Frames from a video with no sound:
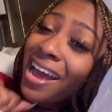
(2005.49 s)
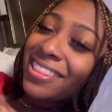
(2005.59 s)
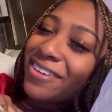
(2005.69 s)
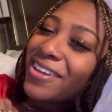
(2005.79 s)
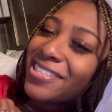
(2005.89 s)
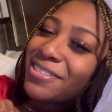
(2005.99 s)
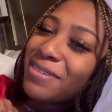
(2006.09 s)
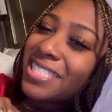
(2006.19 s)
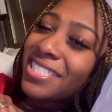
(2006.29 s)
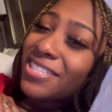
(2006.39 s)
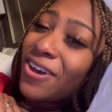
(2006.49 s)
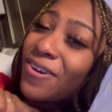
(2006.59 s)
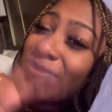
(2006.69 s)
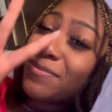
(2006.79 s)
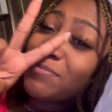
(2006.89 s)
I love y'all so much,
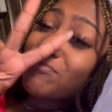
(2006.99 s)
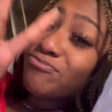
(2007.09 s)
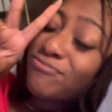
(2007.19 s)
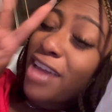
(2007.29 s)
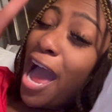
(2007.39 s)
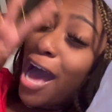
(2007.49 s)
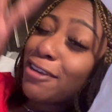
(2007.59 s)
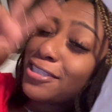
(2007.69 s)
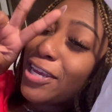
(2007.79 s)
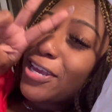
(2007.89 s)
so I'll see